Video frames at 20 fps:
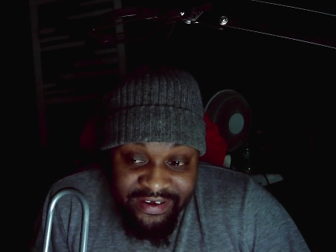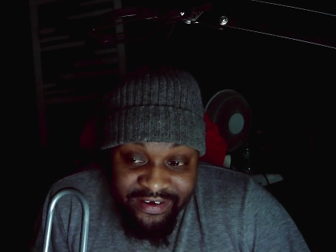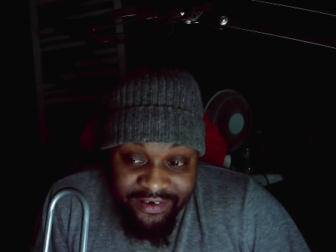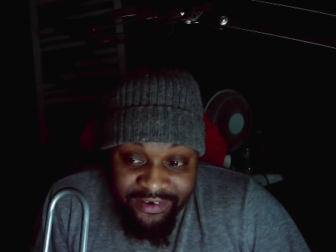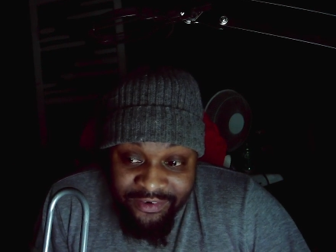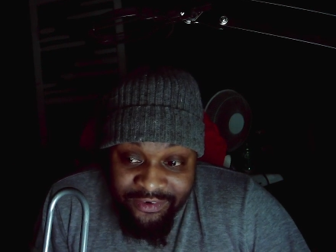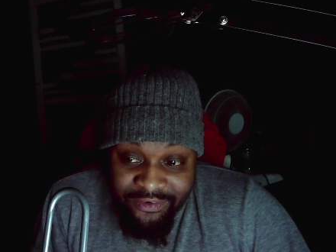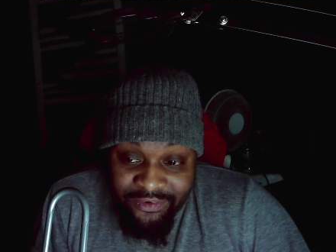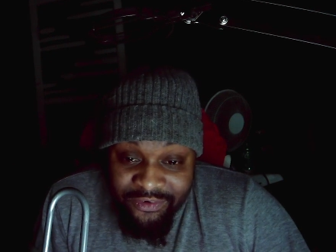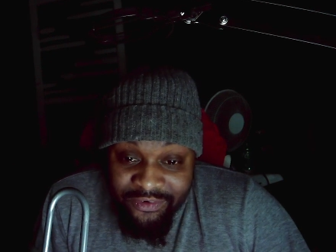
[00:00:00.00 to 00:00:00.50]
Oh,
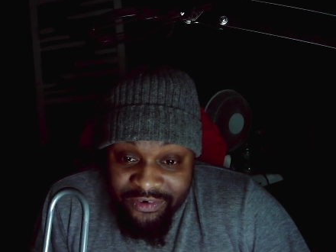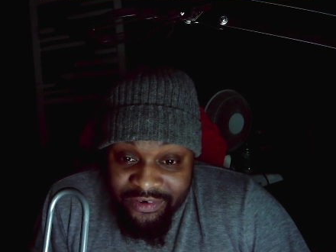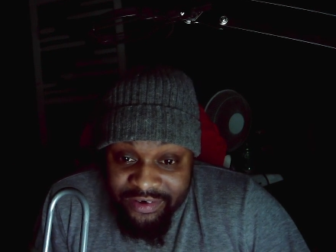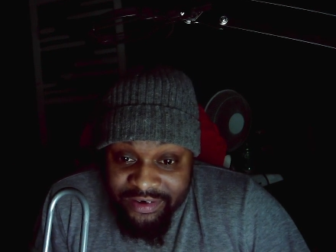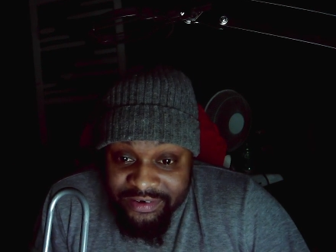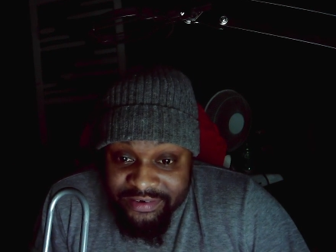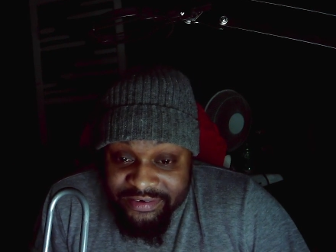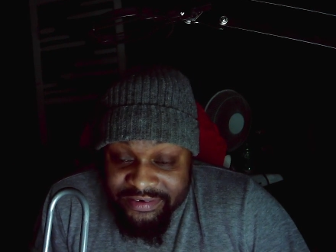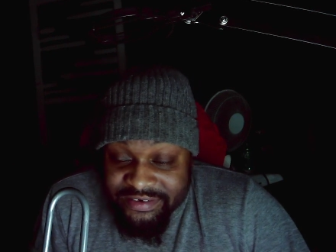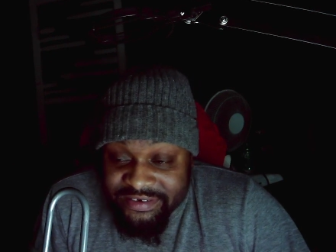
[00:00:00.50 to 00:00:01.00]

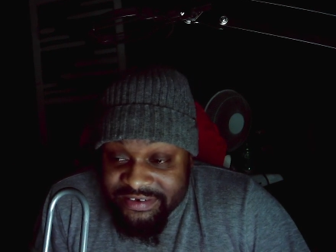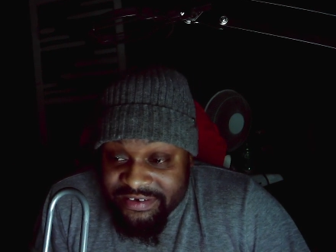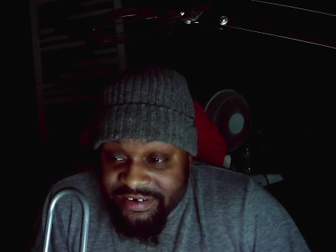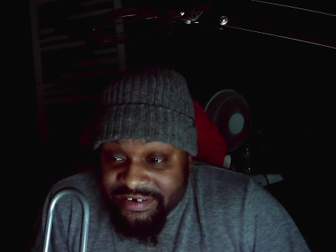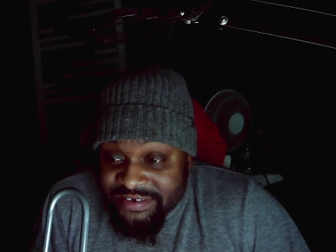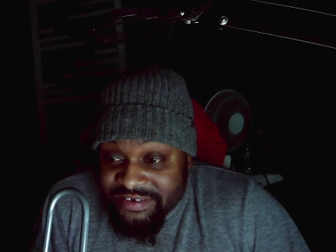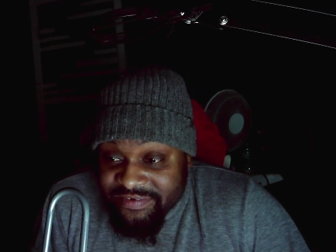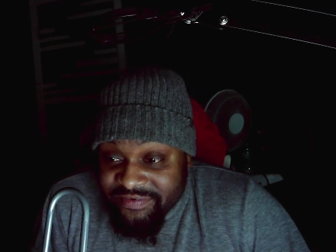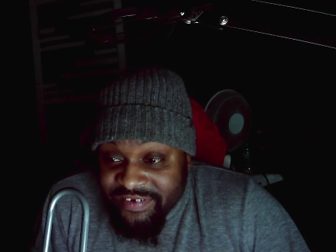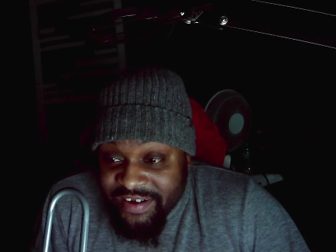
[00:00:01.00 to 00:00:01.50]
or
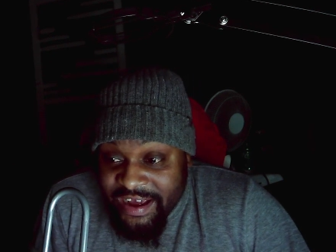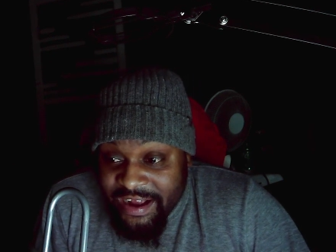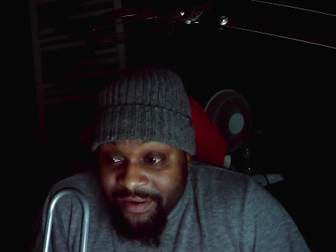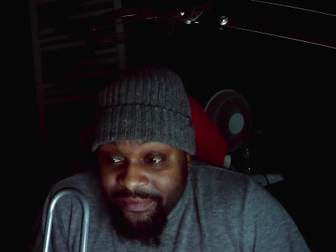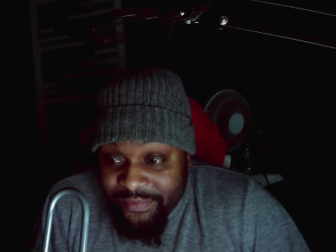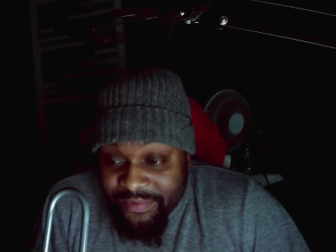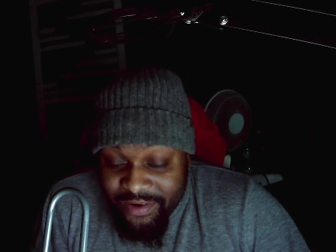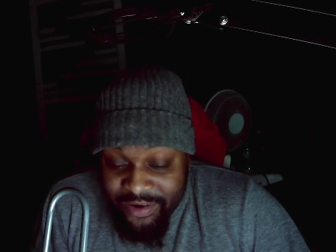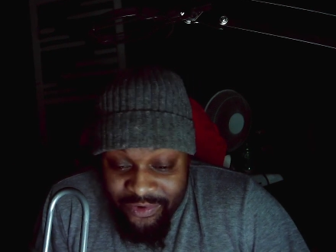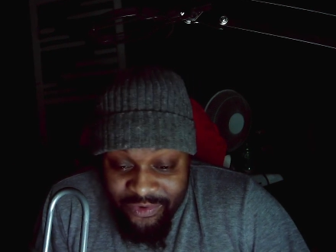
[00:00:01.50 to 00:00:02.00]
there's a lot
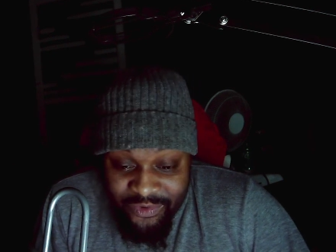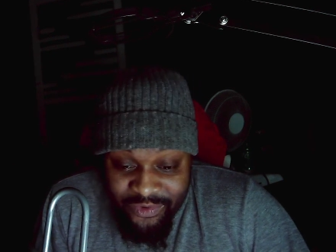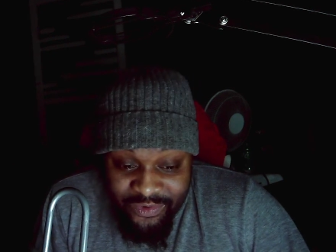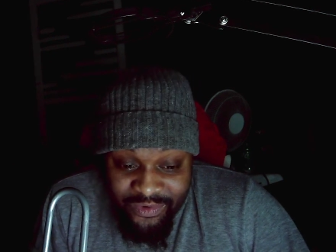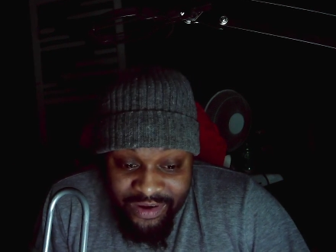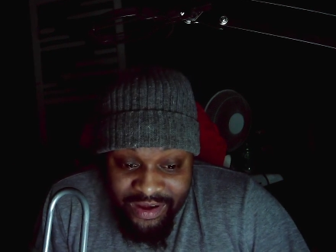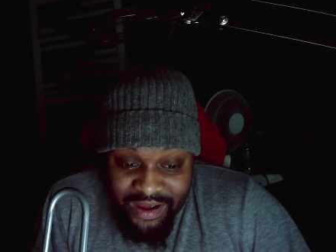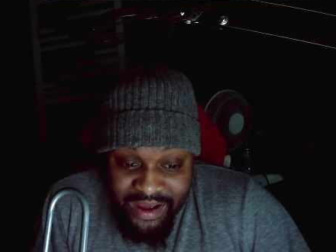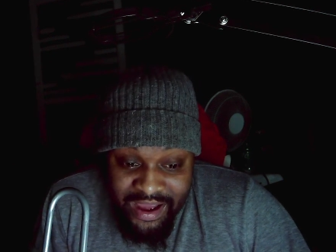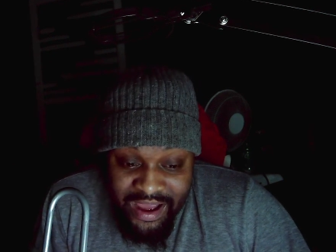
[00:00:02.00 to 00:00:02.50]
of
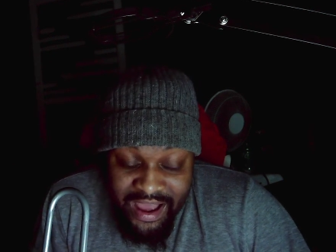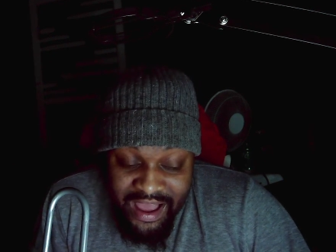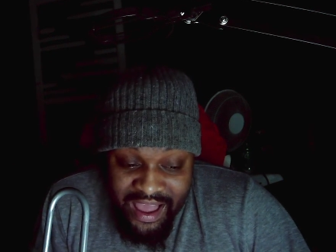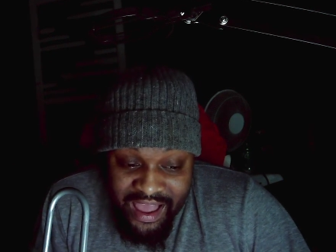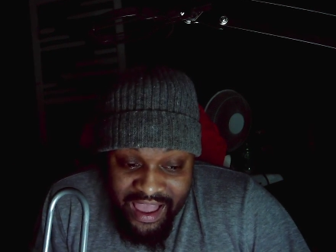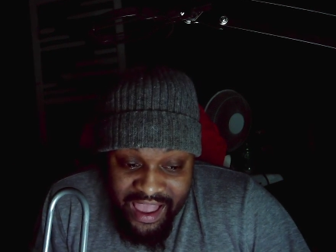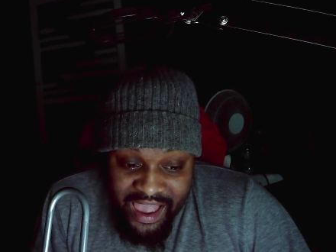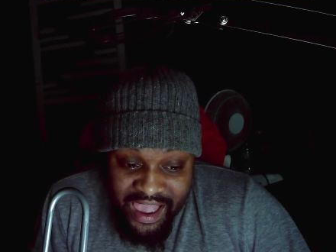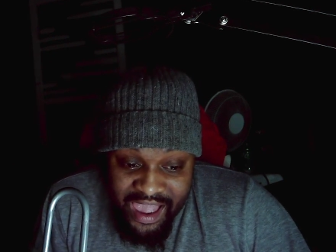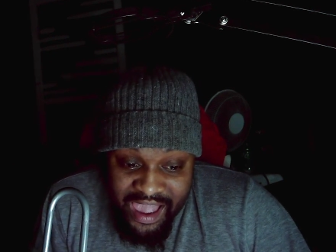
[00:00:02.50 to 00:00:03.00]

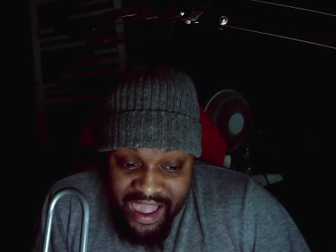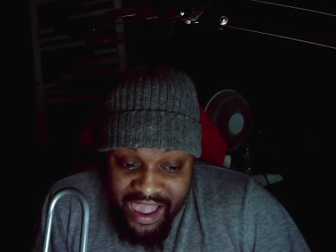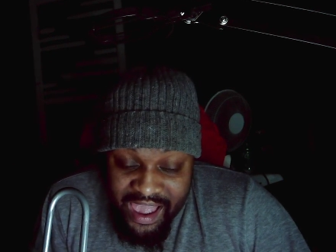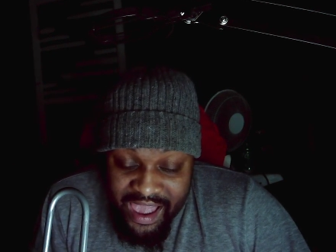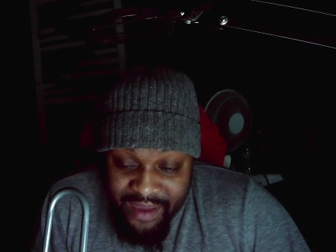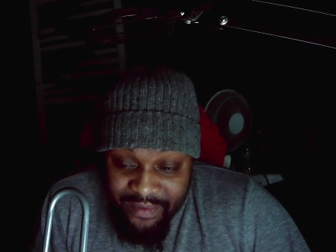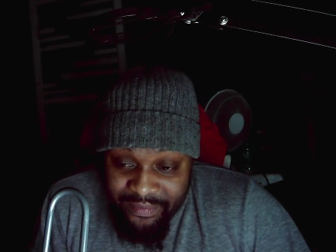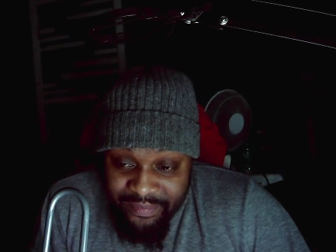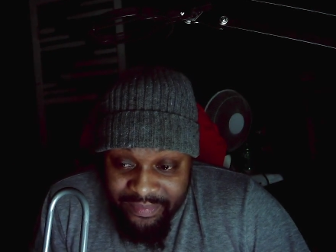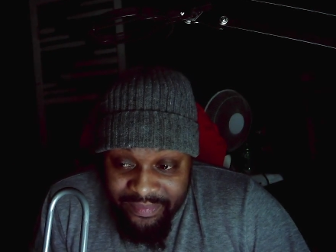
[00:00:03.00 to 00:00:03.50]

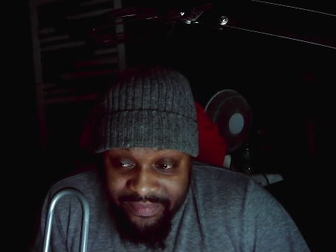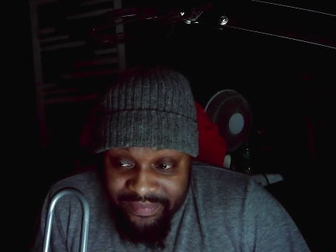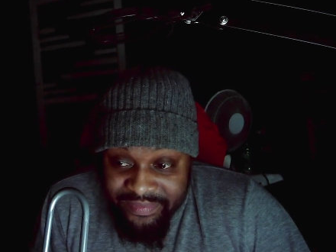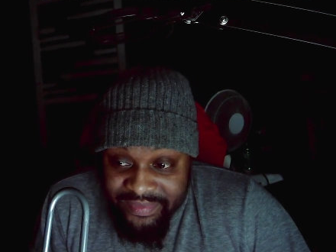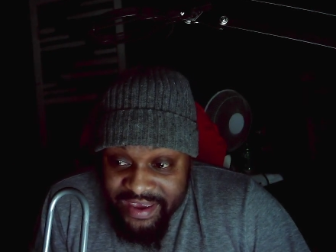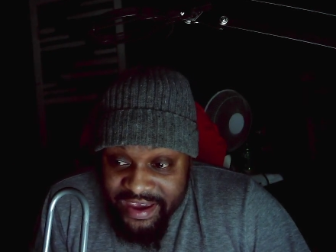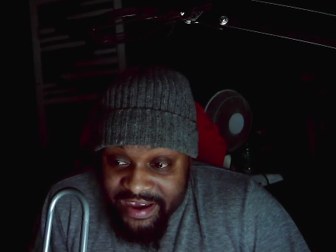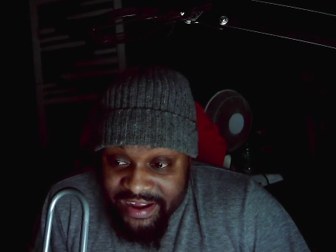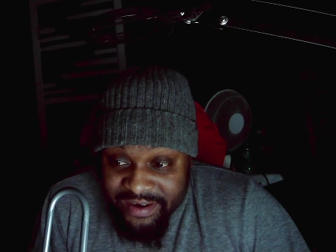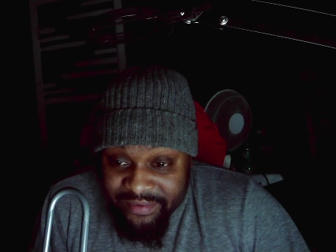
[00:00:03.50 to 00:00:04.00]
I'm
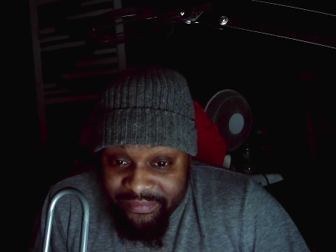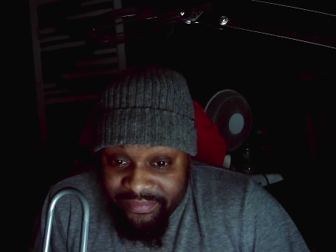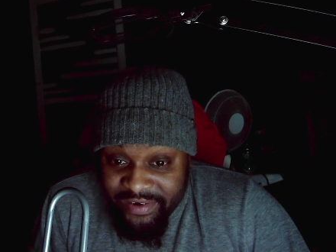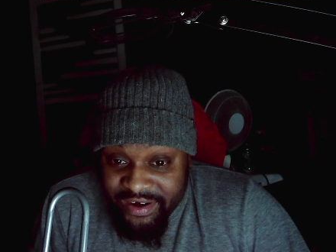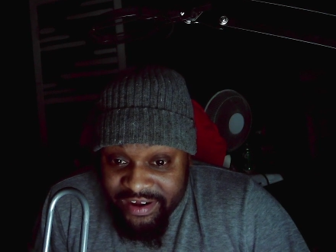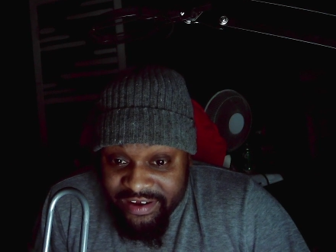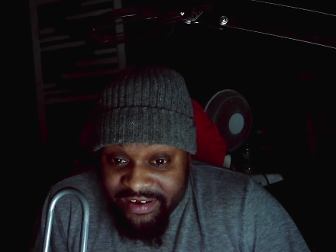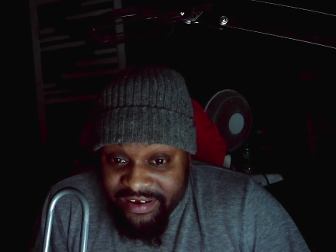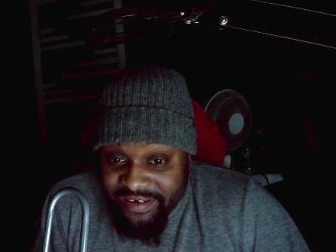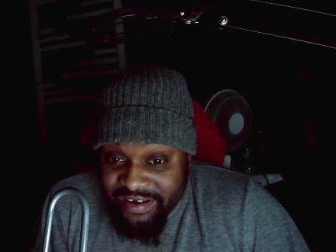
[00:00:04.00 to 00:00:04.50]
taking a break